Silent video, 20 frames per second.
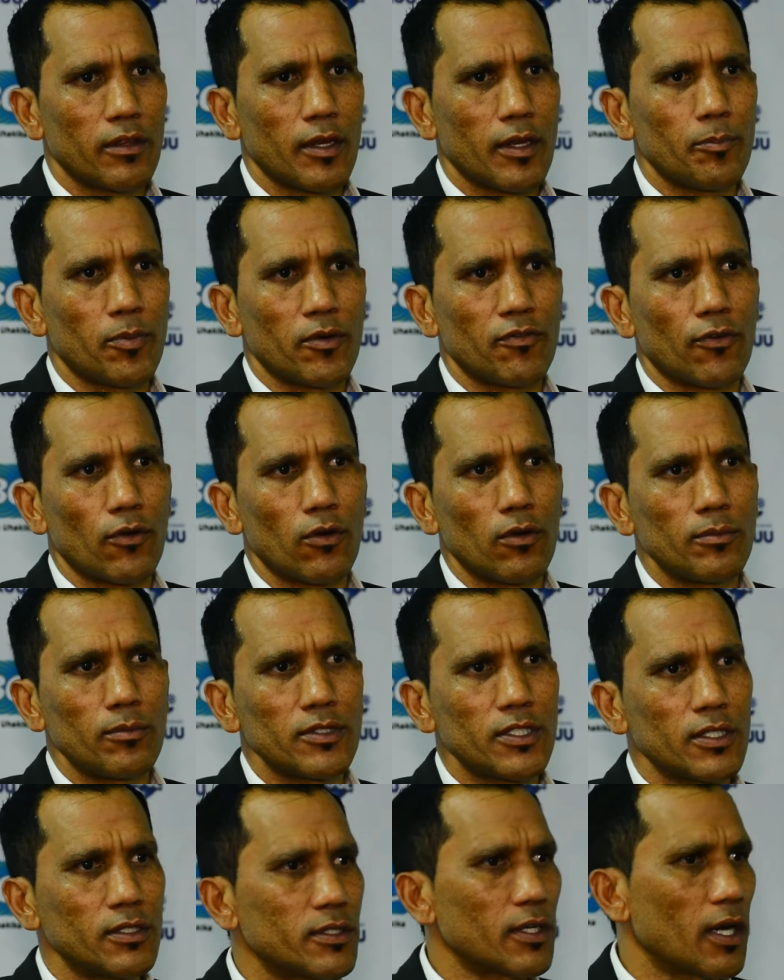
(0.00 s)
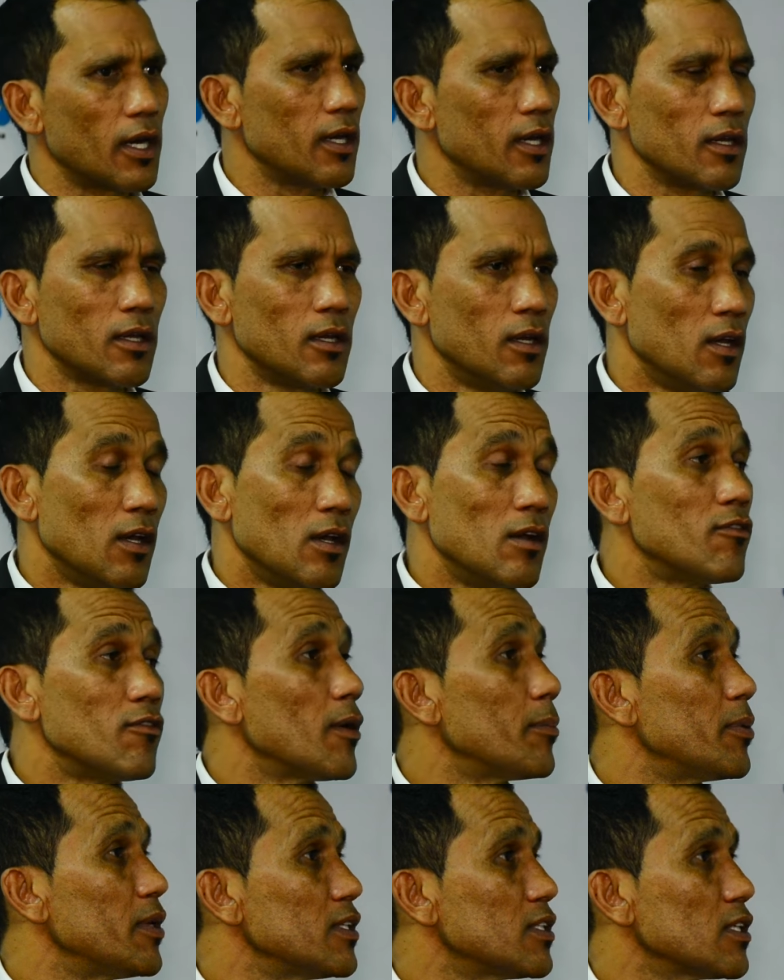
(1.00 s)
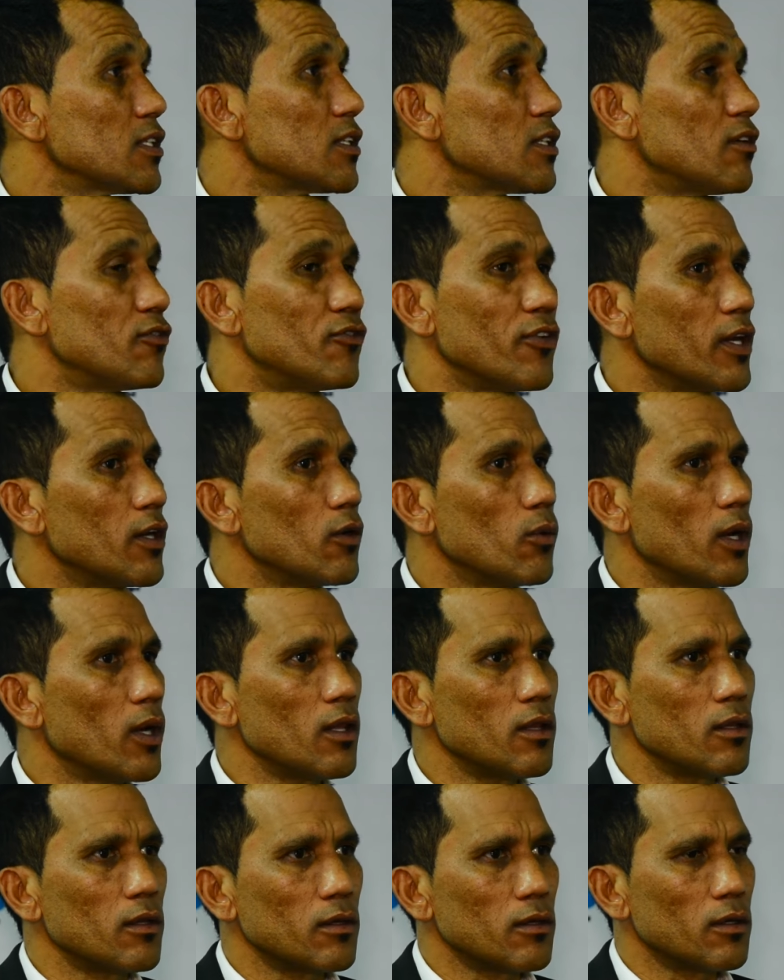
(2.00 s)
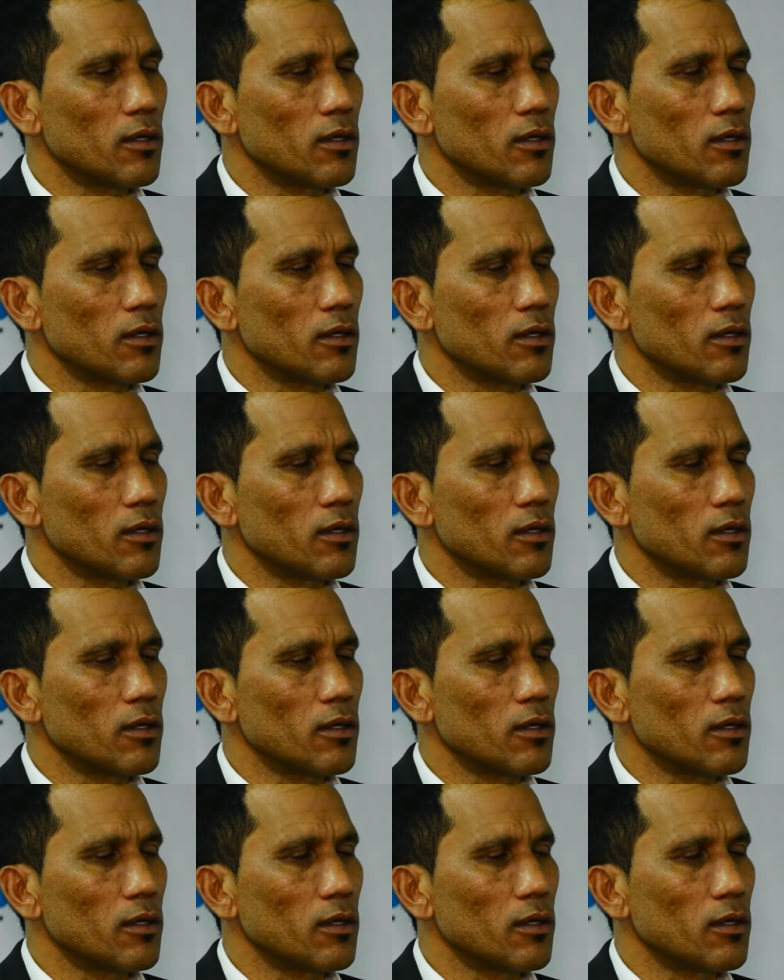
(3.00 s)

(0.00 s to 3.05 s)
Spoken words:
that performs in training, Fabrice has done very well.